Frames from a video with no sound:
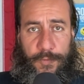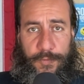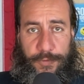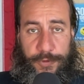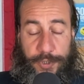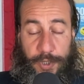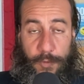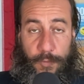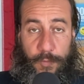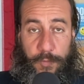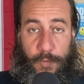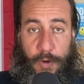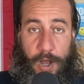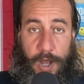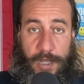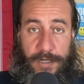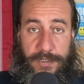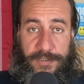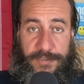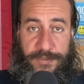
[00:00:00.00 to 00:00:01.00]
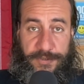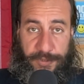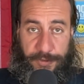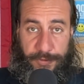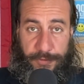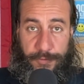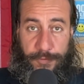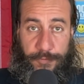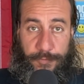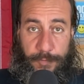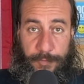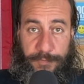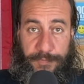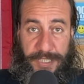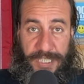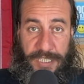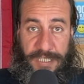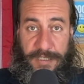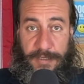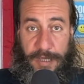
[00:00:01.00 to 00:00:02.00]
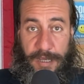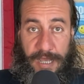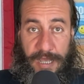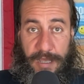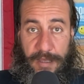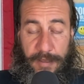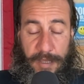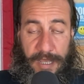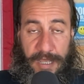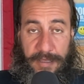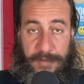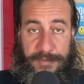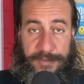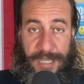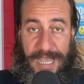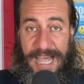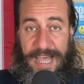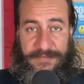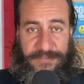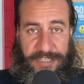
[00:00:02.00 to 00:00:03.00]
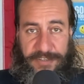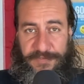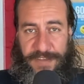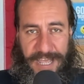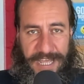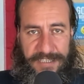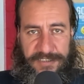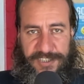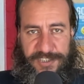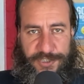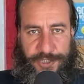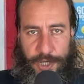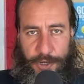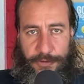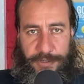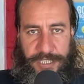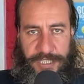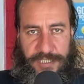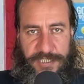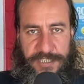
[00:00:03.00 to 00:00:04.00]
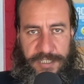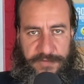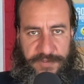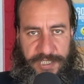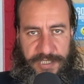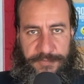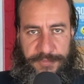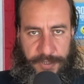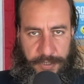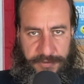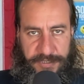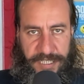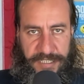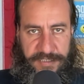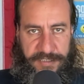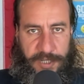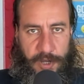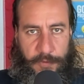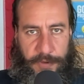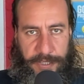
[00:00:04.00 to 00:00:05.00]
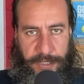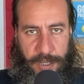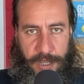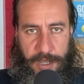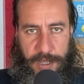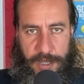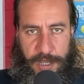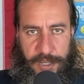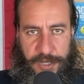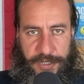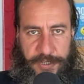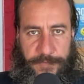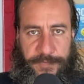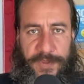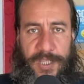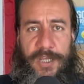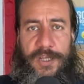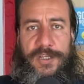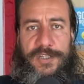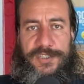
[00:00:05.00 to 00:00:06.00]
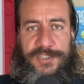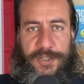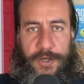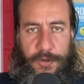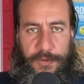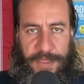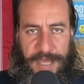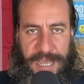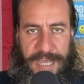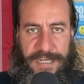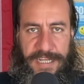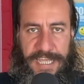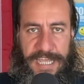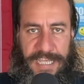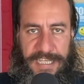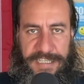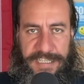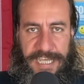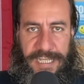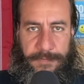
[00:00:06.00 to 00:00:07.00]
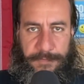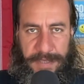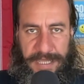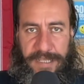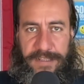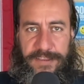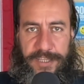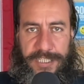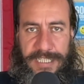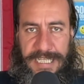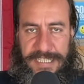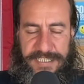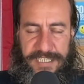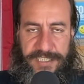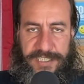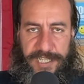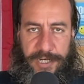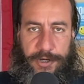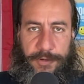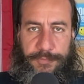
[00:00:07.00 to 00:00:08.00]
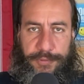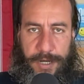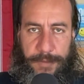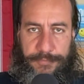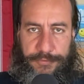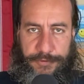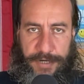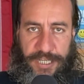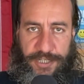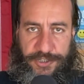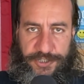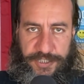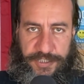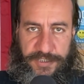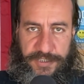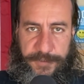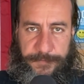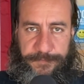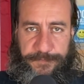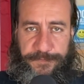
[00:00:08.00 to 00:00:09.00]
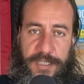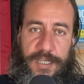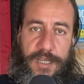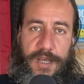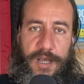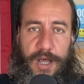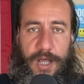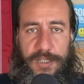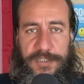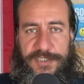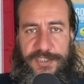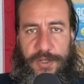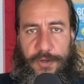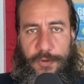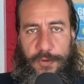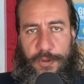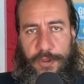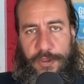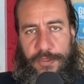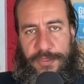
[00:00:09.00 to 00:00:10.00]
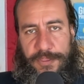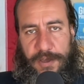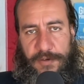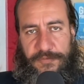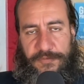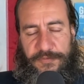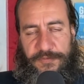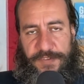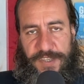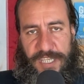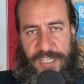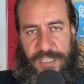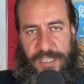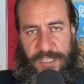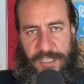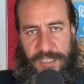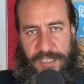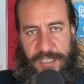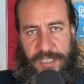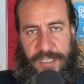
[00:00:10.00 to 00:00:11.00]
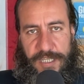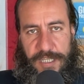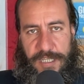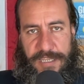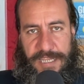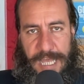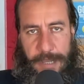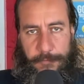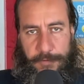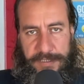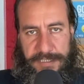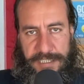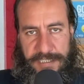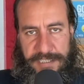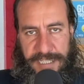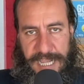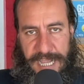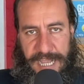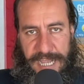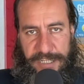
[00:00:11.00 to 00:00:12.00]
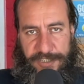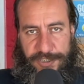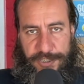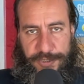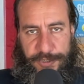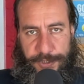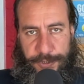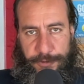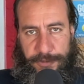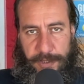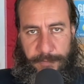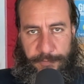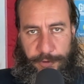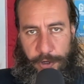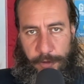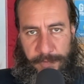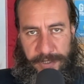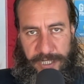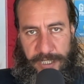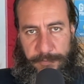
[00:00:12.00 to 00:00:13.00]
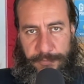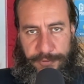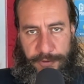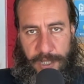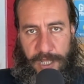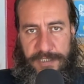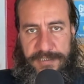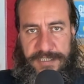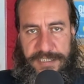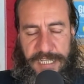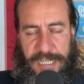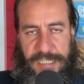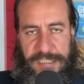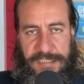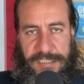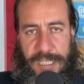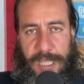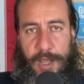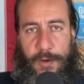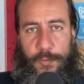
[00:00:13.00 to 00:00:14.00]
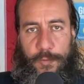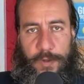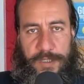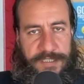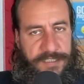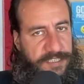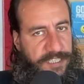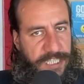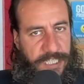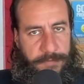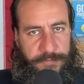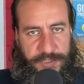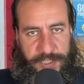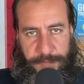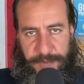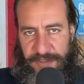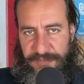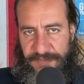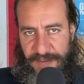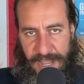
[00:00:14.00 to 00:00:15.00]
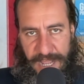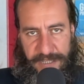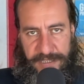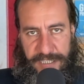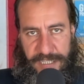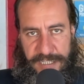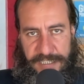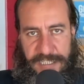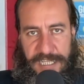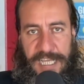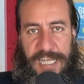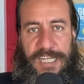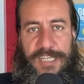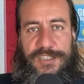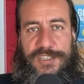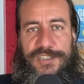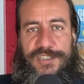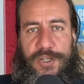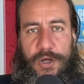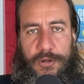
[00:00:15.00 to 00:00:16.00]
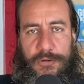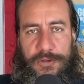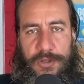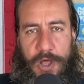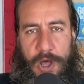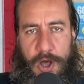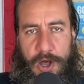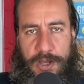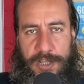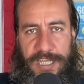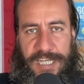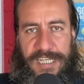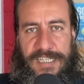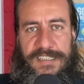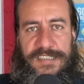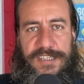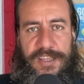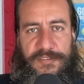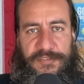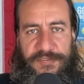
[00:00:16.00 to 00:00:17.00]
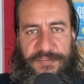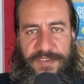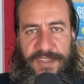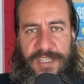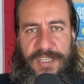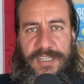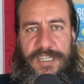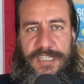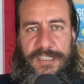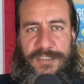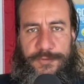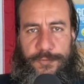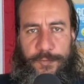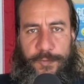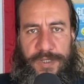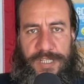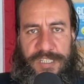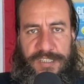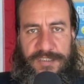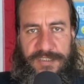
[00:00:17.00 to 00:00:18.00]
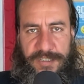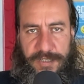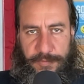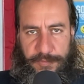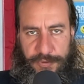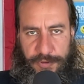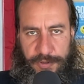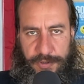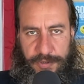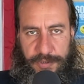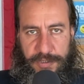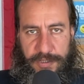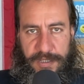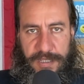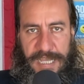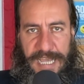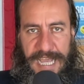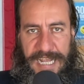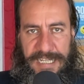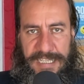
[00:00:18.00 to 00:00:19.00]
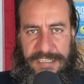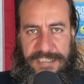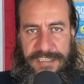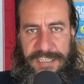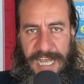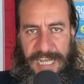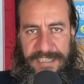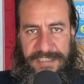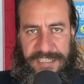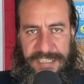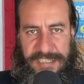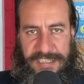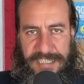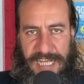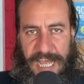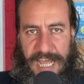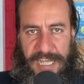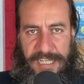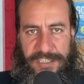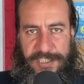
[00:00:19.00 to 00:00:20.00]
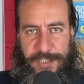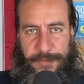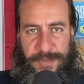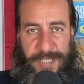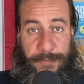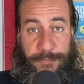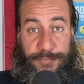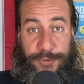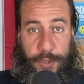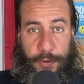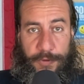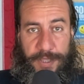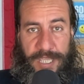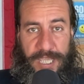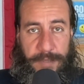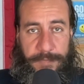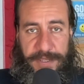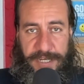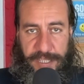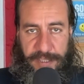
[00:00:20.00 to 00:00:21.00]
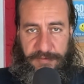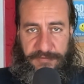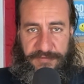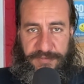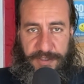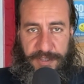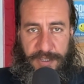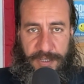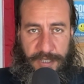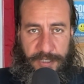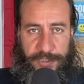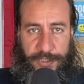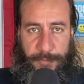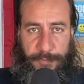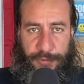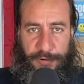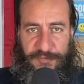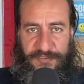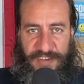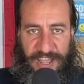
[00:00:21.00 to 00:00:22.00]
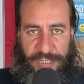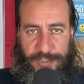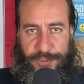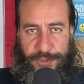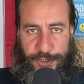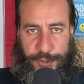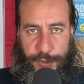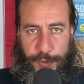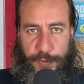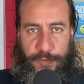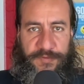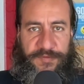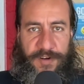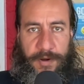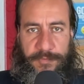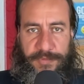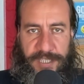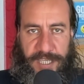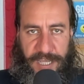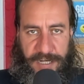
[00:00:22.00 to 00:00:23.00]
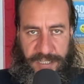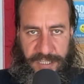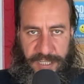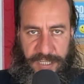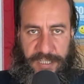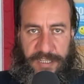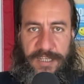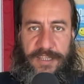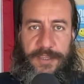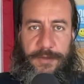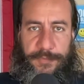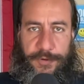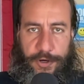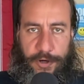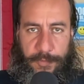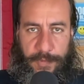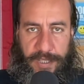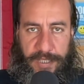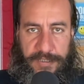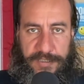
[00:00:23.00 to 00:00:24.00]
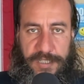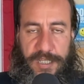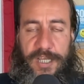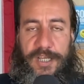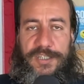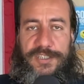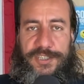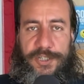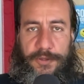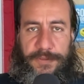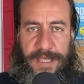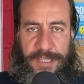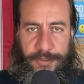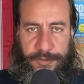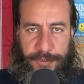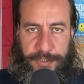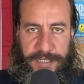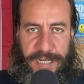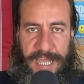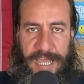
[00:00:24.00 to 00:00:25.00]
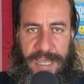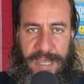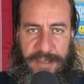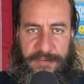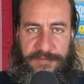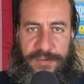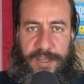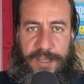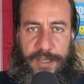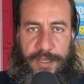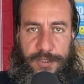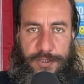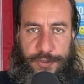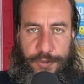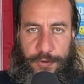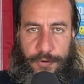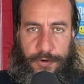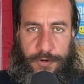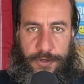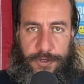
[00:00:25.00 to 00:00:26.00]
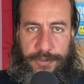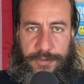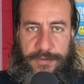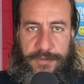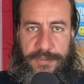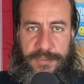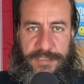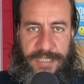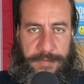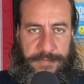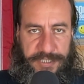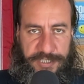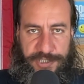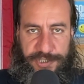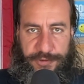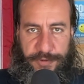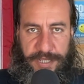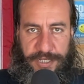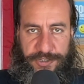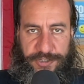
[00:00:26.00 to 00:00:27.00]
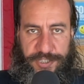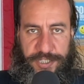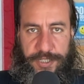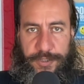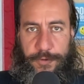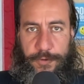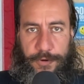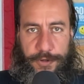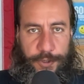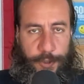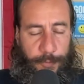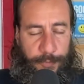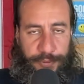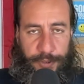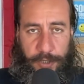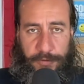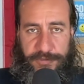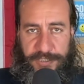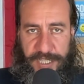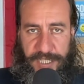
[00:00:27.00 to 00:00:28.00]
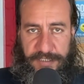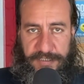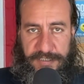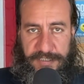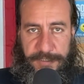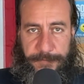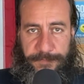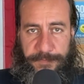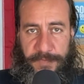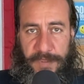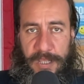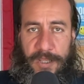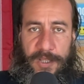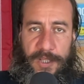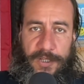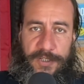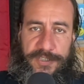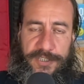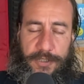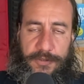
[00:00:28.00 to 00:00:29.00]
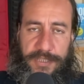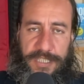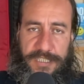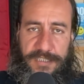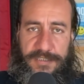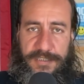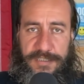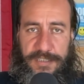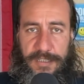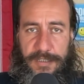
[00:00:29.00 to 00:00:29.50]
want to have advance notice of this protest going on so that it can make the necessary preparations. Also, the fee that was attached to the permitting process was deemed to be valid so long as the fee is reasonable and it's not designed to be prohibitive to prevent you from getting the permit so that you can have your demonstration or your protest. So this